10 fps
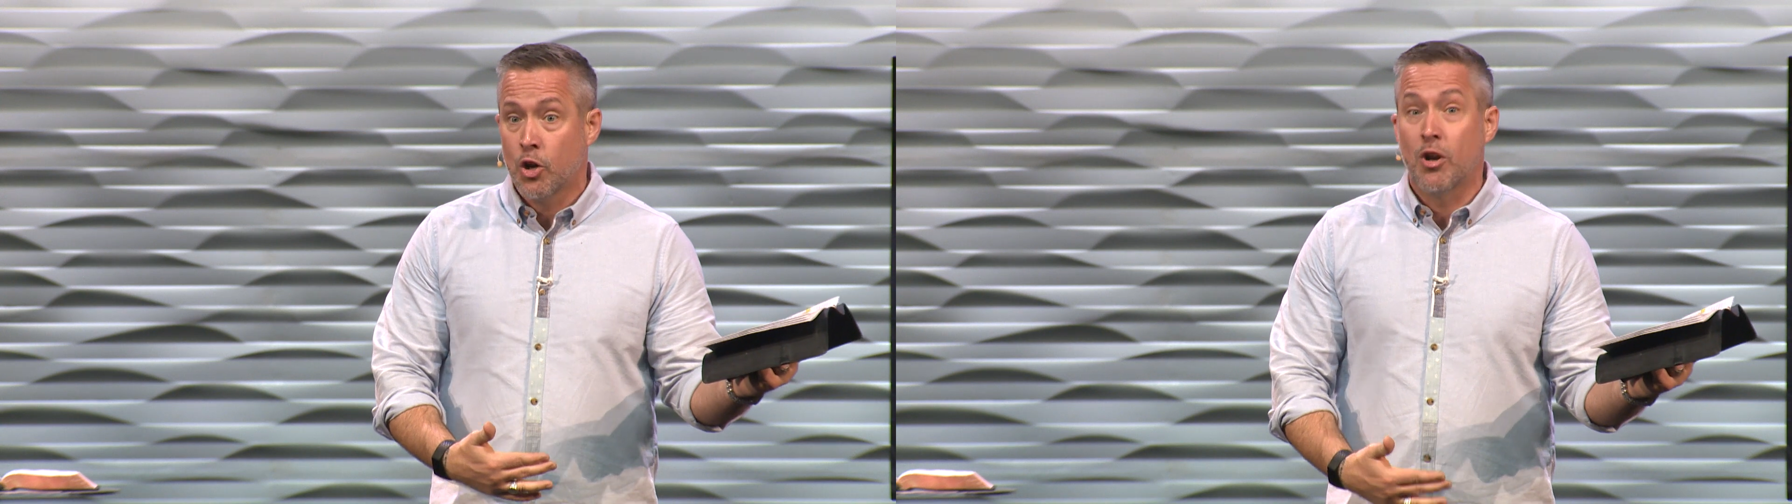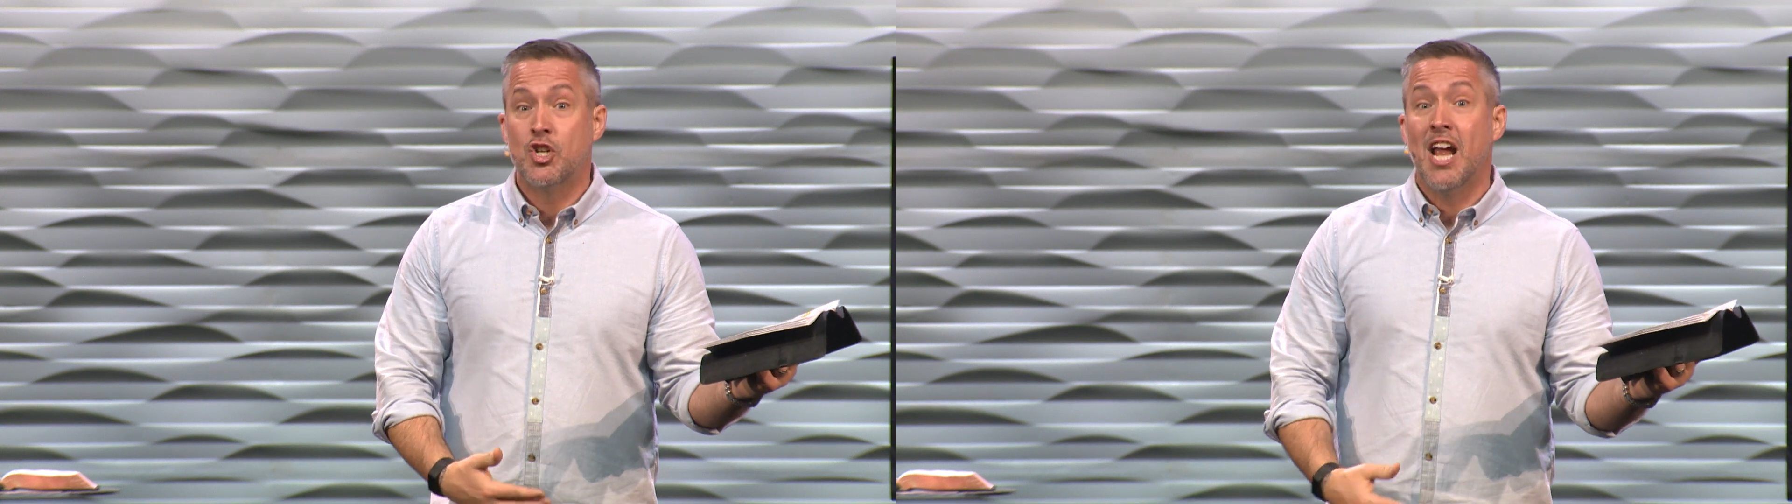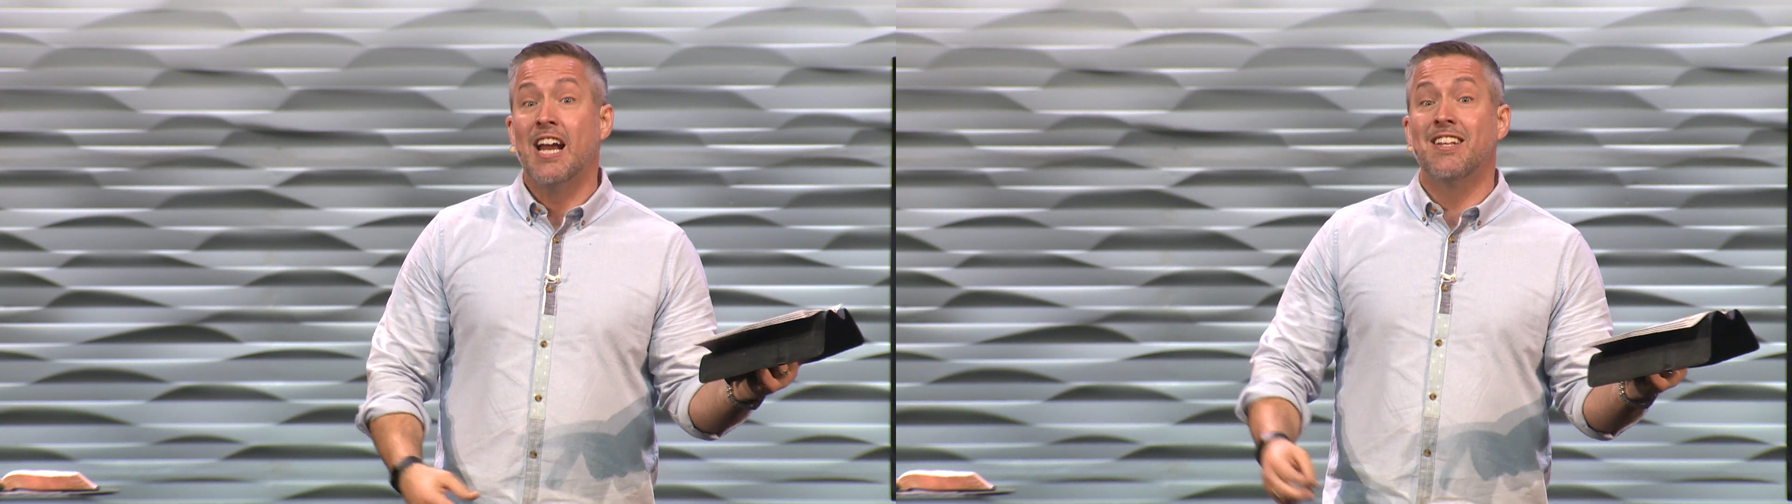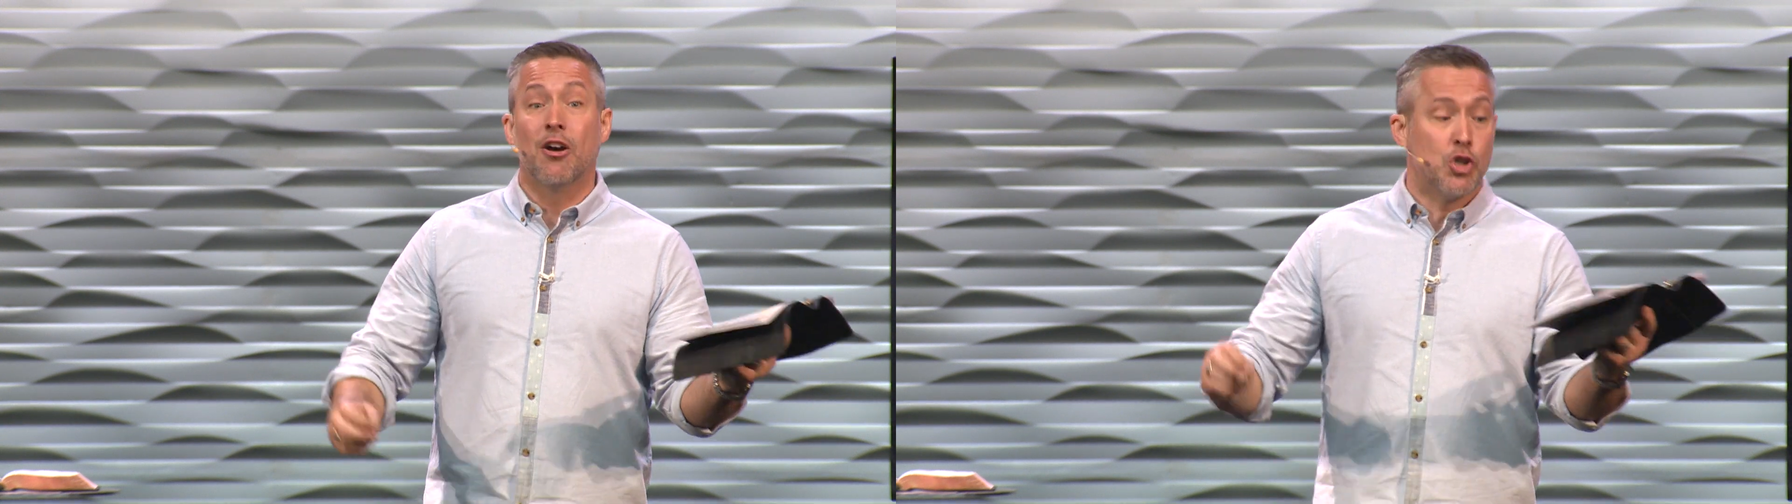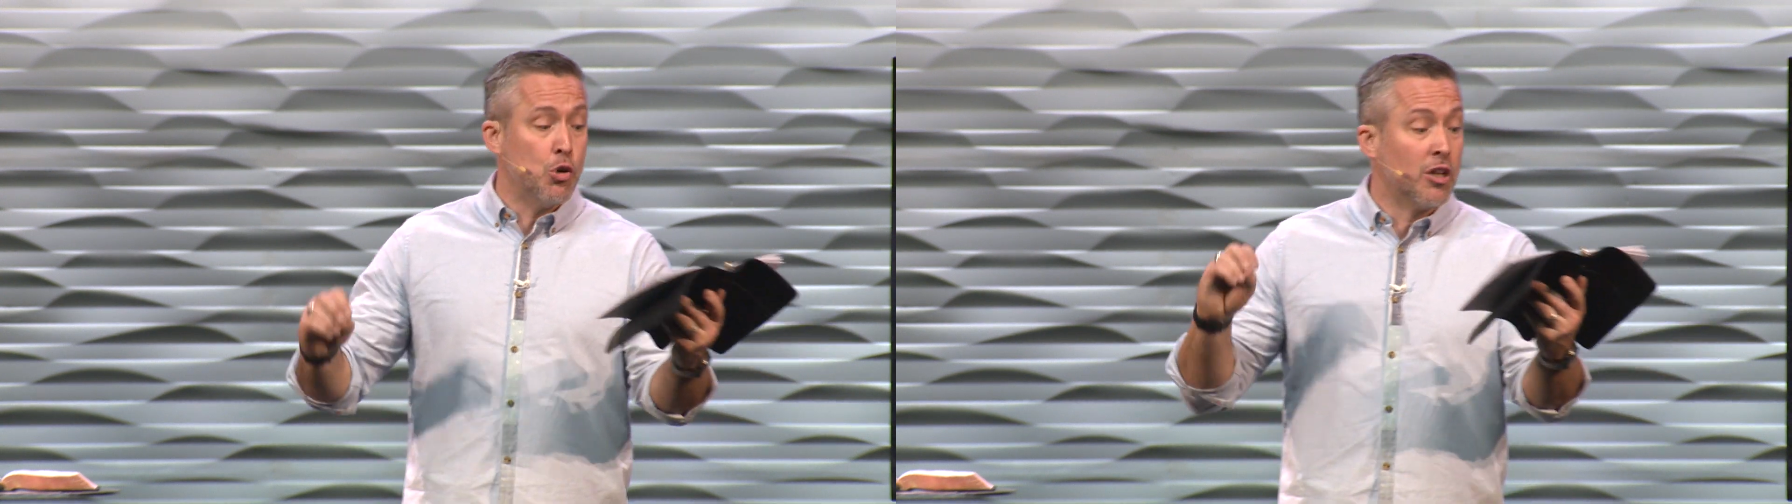Christianity
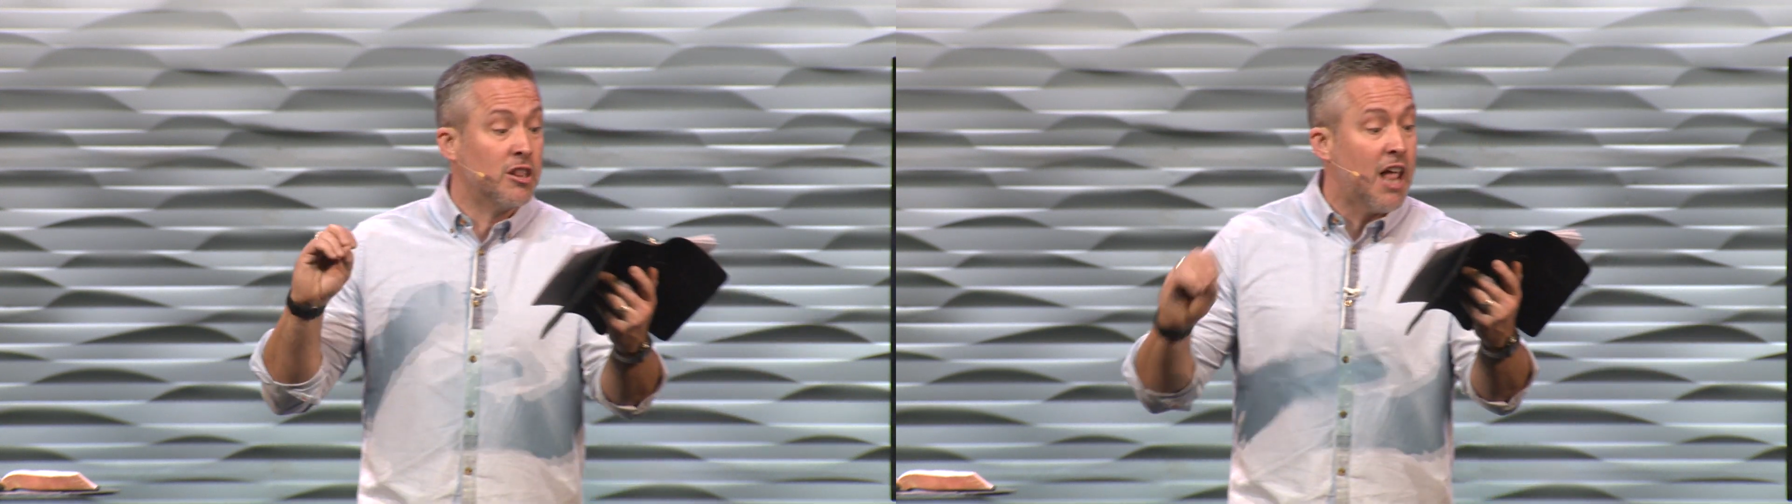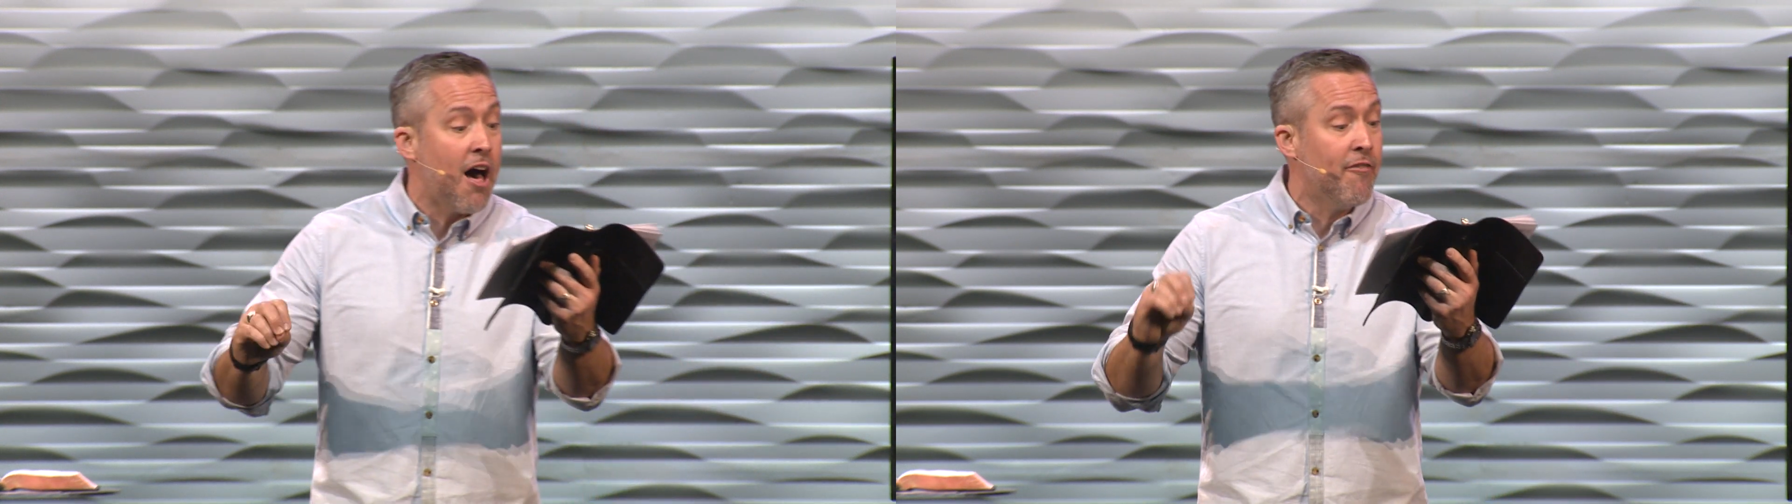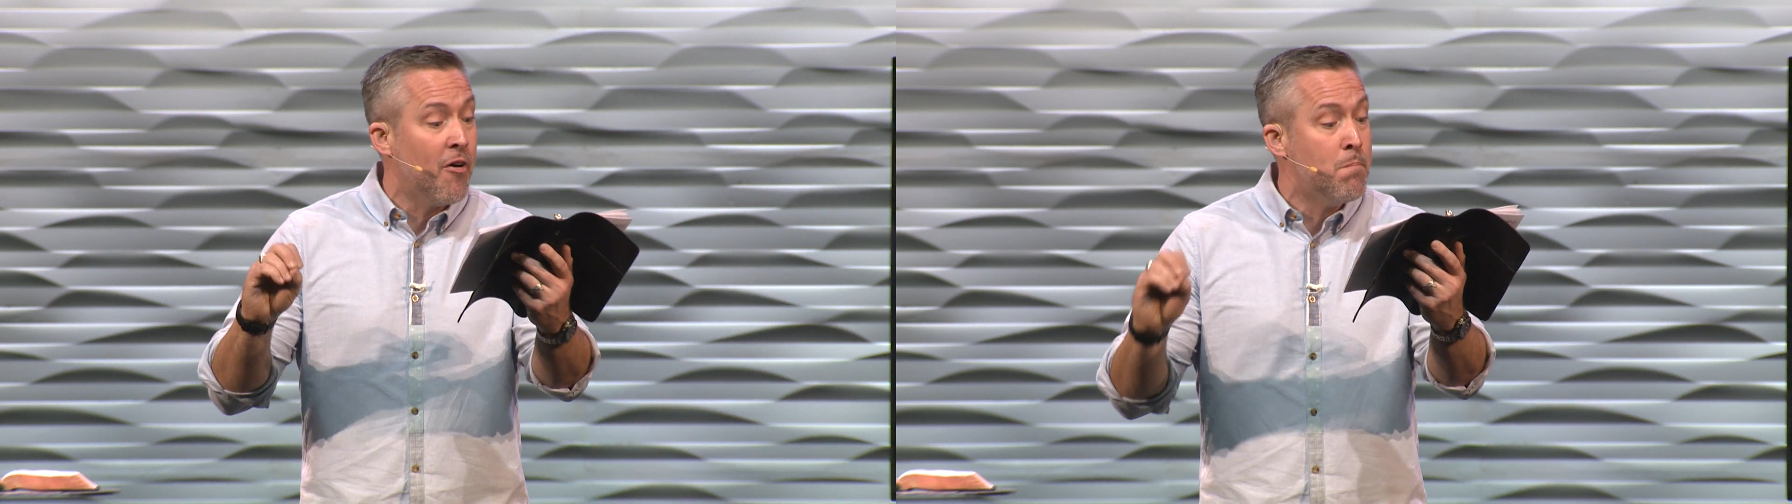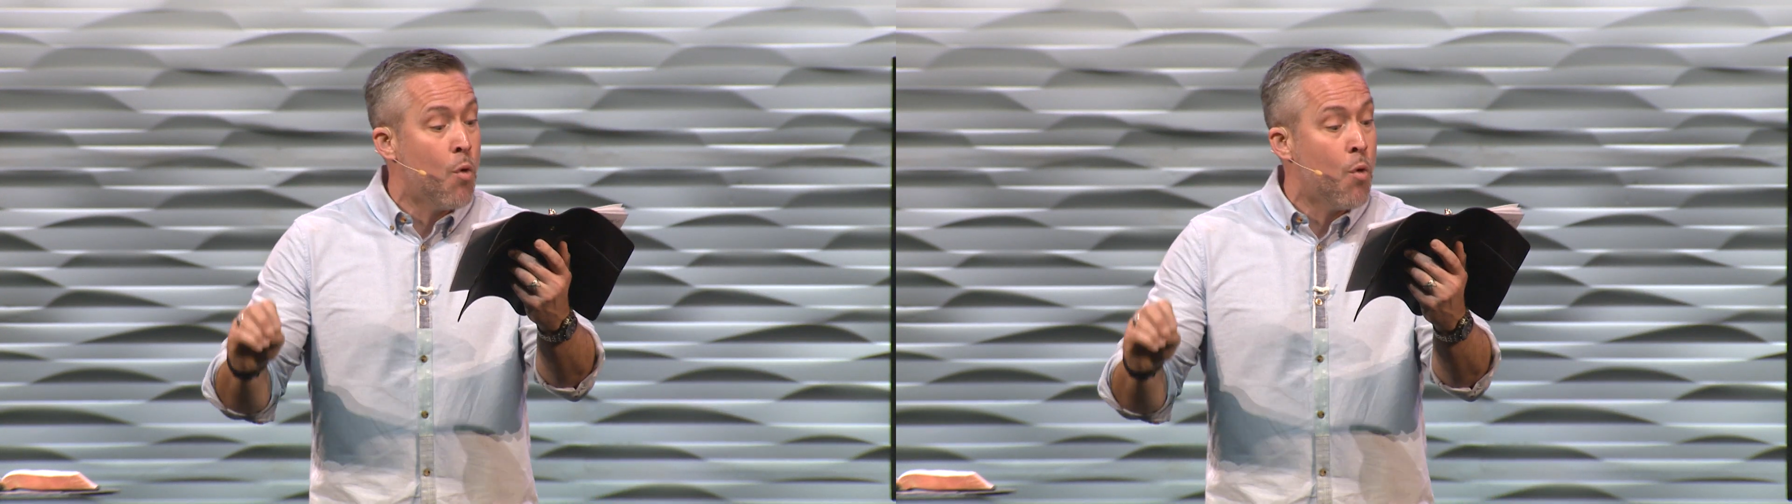tells you to love